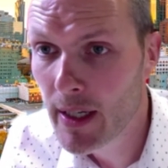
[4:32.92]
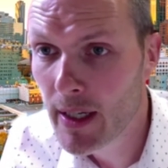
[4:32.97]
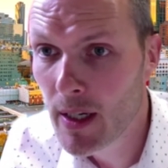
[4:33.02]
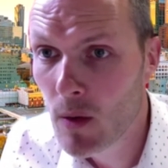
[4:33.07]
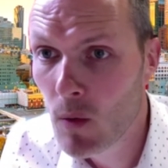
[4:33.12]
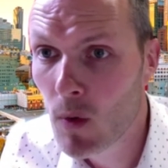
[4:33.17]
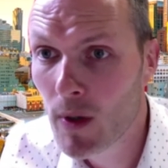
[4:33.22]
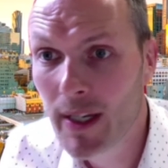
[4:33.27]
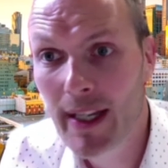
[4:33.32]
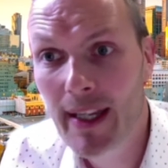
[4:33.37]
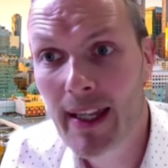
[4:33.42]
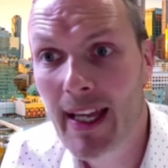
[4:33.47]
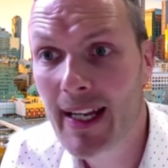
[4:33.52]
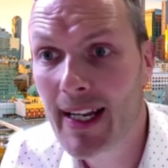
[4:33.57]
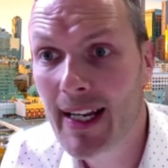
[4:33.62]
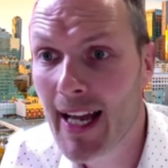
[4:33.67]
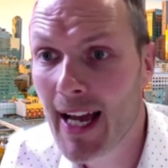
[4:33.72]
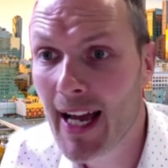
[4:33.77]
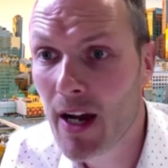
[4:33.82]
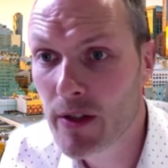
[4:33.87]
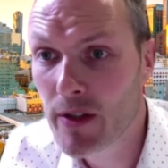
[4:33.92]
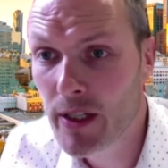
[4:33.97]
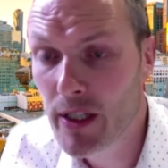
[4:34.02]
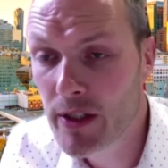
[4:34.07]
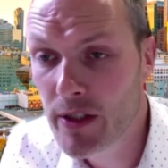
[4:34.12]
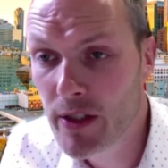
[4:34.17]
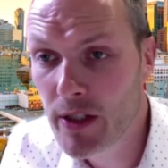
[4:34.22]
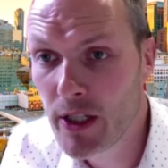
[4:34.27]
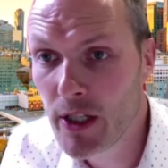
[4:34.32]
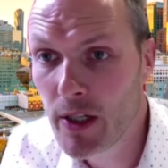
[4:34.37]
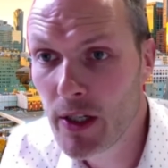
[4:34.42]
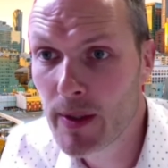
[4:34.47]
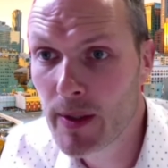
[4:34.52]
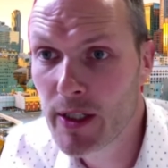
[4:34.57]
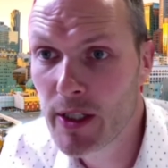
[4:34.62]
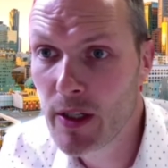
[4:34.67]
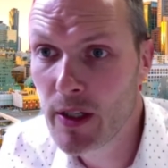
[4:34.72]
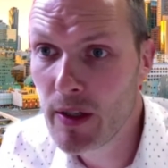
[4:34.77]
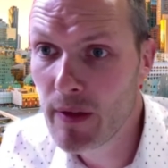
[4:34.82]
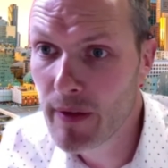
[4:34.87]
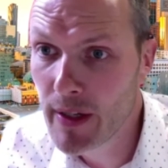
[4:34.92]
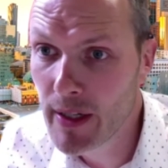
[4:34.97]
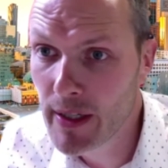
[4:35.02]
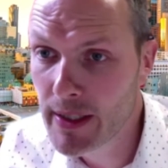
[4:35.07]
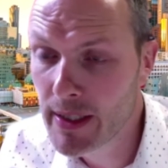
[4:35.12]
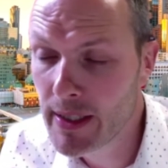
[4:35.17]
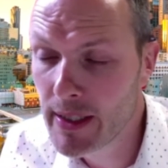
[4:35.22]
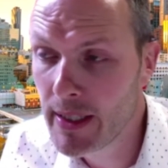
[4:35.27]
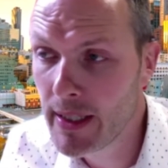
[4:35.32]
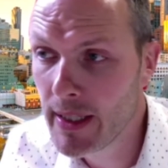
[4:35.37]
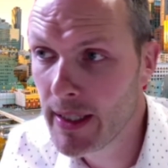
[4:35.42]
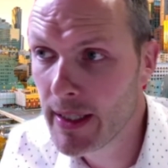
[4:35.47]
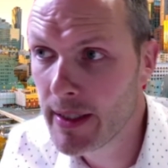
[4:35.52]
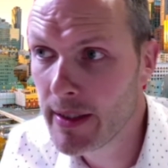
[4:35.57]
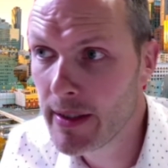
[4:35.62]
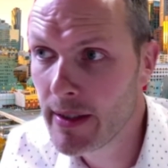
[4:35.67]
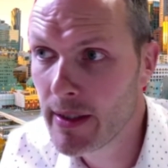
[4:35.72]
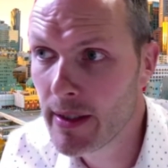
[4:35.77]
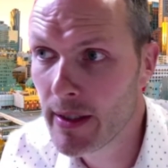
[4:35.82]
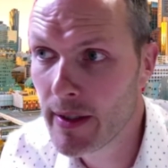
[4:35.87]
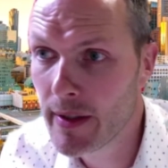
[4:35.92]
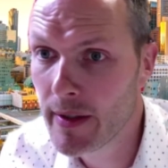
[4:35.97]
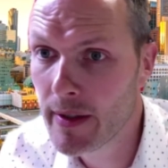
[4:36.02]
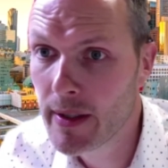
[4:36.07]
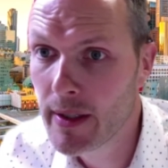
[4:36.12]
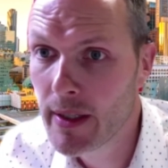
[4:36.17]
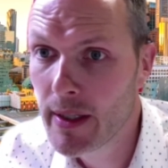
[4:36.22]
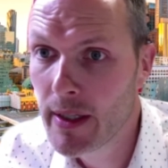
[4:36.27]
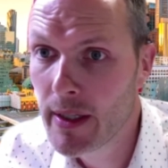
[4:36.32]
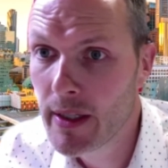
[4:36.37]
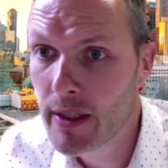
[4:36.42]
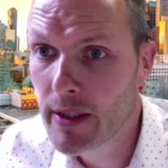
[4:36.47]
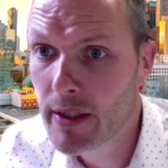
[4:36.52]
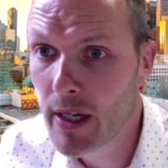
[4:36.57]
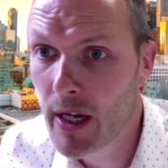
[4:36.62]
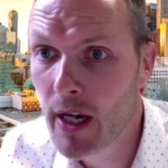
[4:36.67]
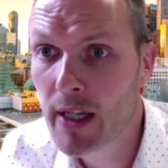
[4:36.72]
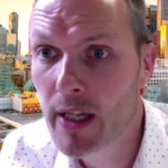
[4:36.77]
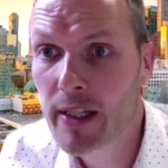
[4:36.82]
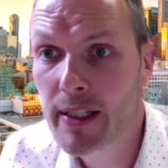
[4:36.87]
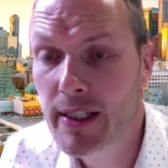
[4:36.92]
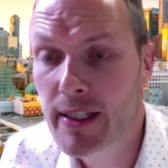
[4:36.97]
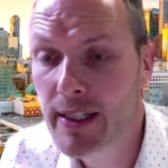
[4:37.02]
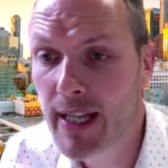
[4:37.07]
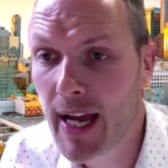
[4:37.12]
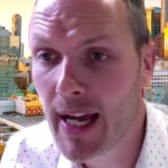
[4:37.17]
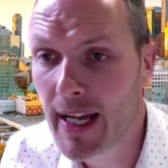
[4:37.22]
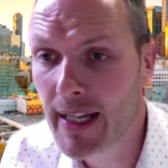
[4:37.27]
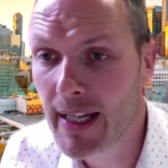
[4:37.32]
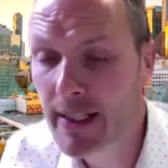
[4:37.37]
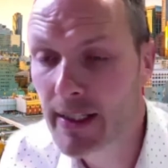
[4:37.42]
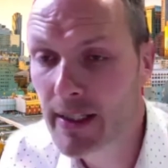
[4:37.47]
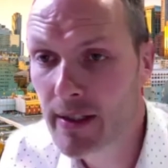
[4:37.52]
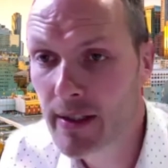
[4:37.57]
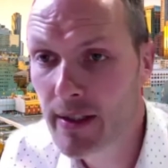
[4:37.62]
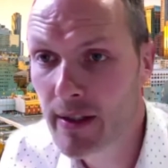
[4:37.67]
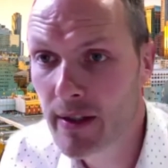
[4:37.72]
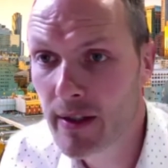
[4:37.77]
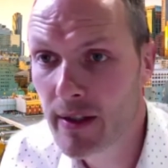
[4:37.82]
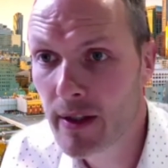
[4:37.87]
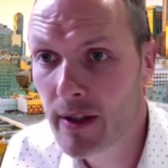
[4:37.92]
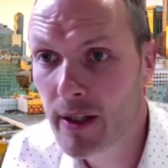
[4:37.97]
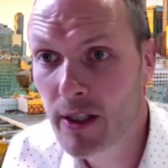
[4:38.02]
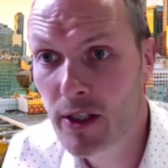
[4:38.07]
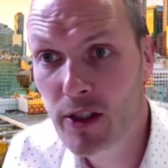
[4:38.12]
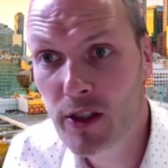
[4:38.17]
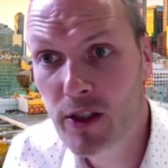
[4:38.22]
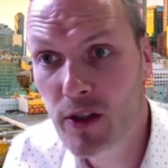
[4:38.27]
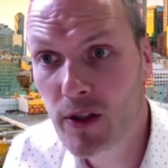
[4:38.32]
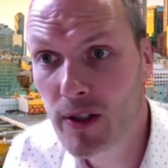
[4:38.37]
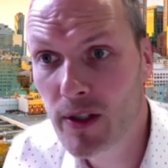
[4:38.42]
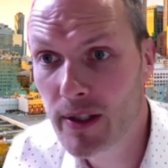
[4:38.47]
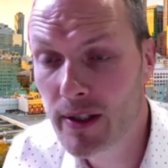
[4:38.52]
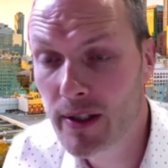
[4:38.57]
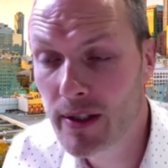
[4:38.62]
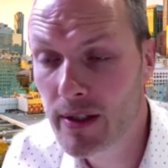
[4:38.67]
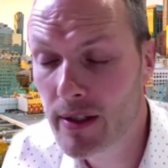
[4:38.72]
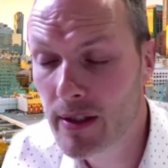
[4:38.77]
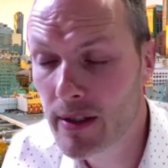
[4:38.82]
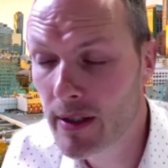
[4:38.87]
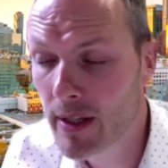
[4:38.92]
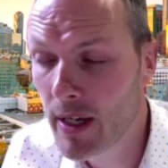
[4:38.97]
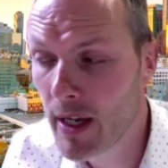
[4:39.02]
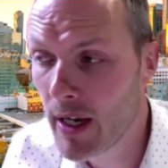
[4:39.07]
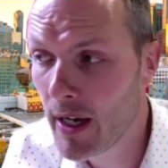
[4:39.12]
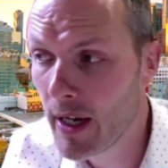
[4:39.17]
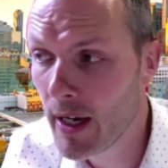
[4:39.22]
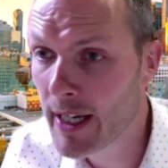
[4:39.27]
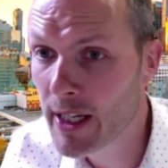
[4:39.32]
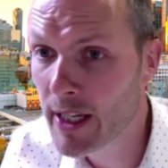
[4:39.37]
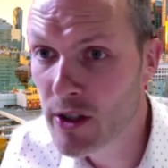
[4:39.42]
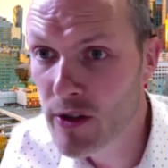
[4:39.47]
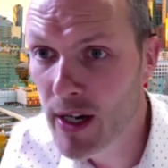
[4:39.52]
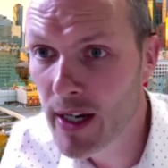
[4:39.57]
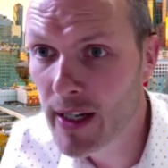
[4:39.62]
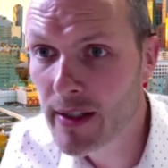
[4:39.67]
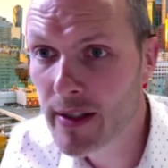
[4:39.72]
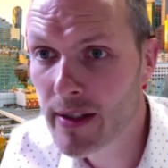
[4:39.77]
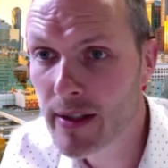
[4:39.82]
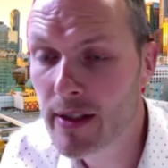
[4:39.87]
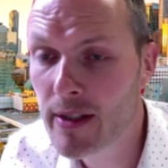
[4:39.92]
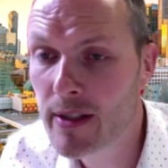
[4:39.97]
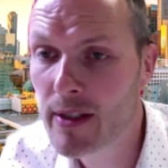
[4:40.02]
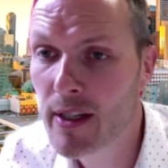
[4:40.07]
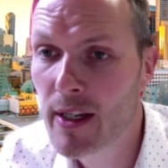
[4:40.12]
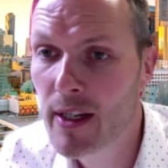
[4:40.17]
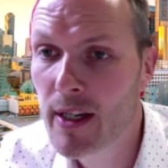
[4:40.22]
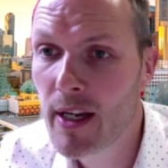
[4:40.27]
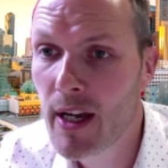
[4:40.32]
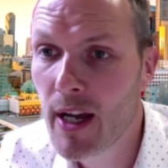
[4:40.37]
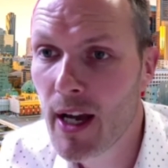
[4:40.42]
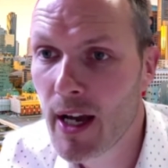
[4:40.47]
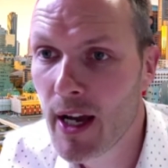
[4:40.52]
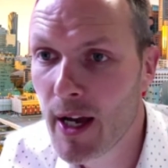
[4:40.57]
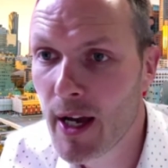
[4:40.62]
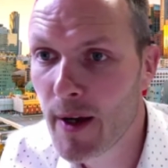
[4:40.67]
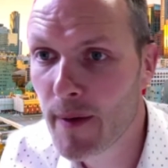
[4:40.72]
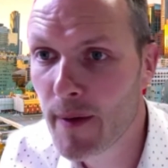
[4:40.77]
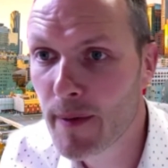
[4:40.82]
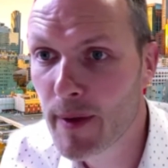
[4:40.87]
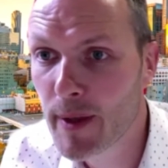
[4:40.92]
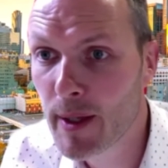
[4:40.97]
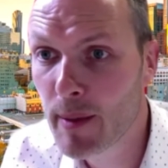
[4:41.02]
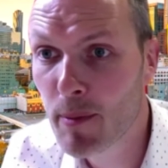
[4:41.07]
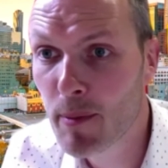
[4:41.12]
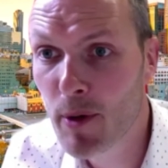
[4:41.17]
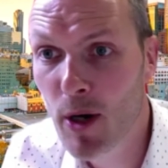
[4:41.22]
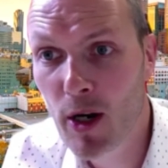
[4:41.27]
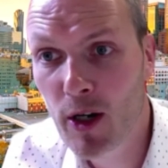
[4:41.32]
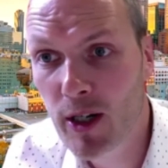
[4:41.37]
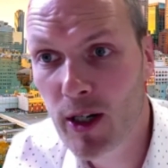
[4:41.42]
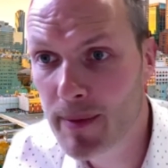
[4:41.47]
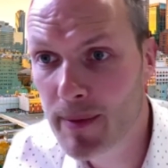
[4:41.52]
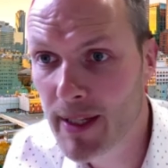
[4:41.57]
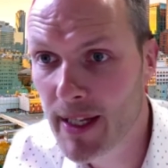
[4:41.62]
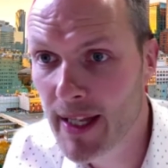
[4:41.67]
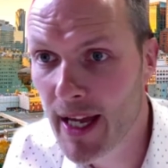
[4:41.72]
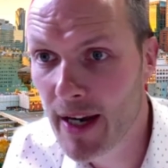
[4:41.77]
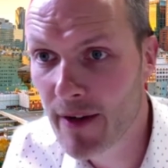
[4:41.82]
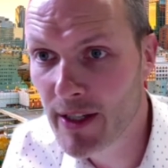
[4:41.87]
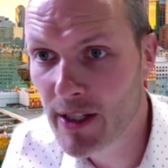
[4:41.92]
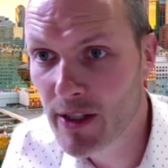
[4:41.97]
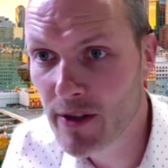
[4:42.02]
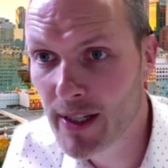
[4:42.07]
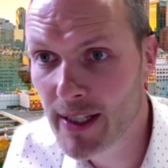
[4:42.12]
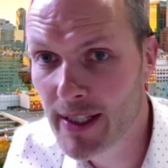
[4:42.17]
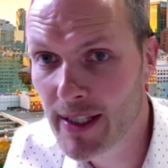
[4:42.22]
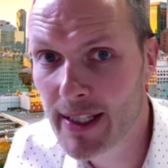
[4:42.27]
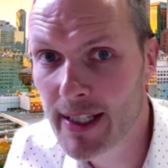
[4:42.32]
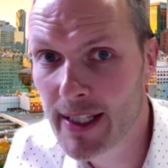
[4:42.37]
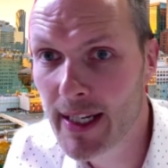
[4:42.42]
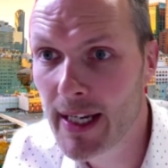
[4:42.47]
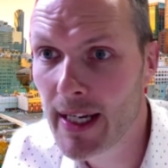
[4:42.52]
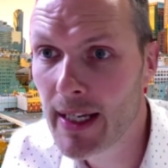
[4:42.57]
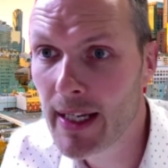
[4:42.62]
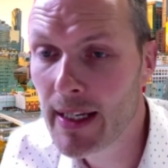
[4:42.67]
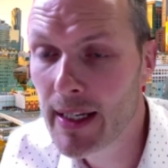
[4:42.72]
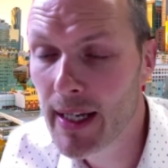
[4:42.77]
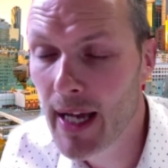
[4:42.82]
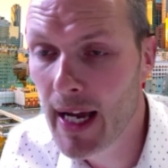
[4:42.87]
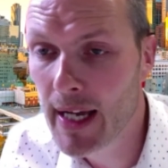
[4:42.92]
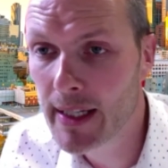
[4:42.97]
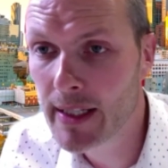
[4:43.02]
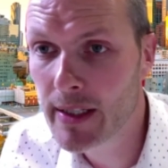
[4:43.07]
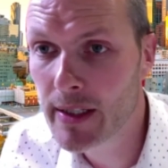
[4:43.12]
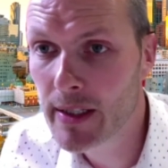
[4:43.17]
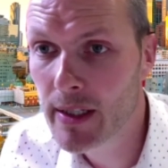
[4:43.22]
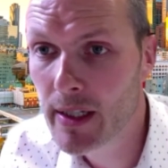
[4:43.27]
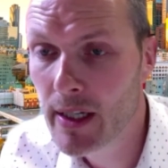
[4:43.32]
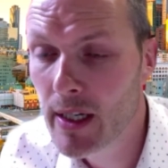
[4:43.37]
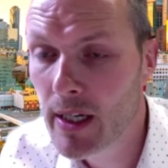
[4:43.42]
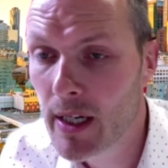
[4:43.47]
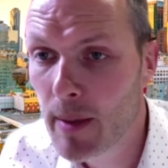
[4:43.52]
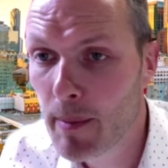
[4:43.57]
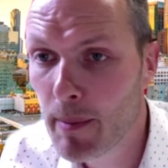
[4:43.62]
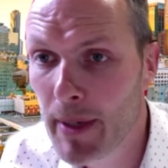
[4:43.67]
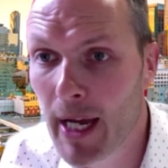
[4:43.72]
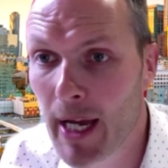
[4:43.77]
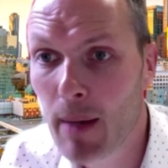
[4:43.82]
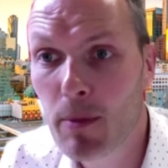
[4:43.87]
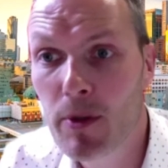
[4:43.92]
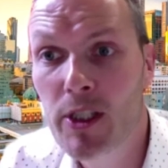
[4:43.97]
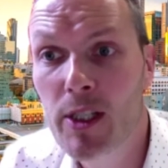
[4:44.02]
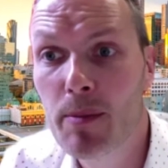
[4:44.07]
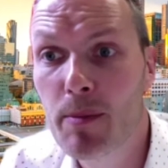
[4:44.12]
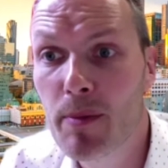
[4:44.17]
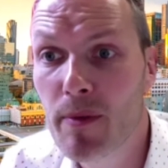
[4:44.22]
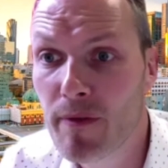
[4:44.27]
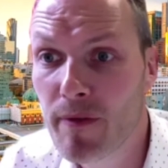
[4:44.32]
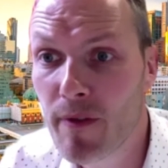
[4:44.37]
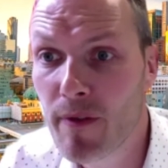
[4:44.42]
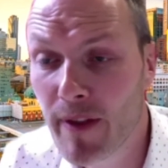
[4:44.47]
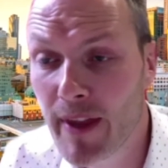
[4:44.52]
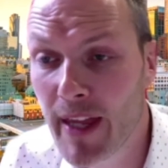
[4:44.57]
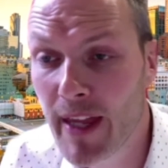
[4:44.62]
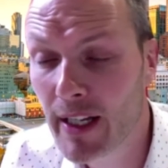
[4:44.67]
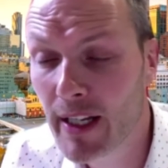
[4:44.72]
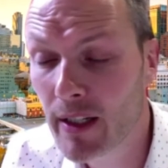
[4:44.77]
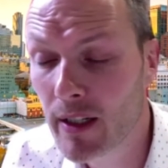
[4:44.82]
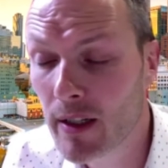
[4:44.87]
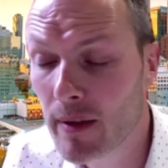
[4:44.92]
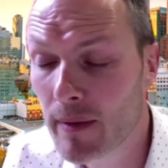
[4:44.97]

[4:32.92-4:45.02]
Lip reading: What it then allows us to do as a university is to understand the students' interests, the programs that they're interested in, and be able to then